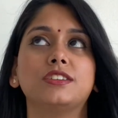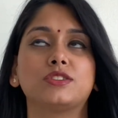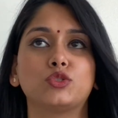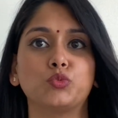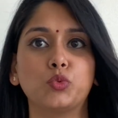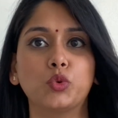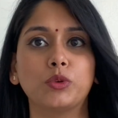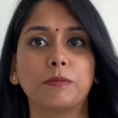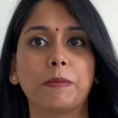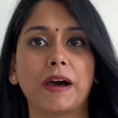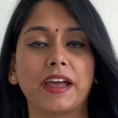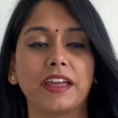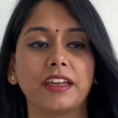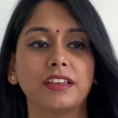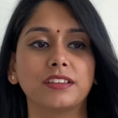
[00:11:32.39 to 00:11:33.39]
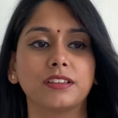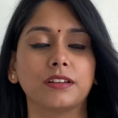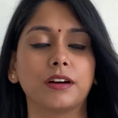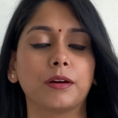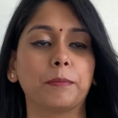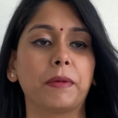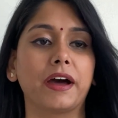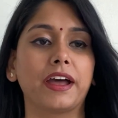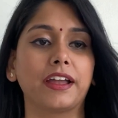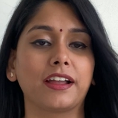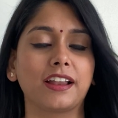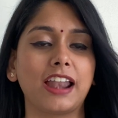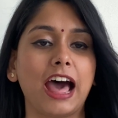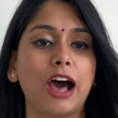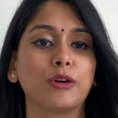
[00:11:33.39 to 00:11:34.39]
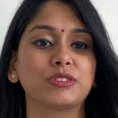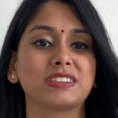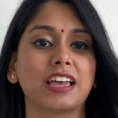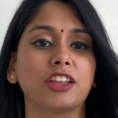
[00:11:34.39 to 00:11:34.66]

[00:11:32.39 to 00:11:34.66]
swooned by Klaus.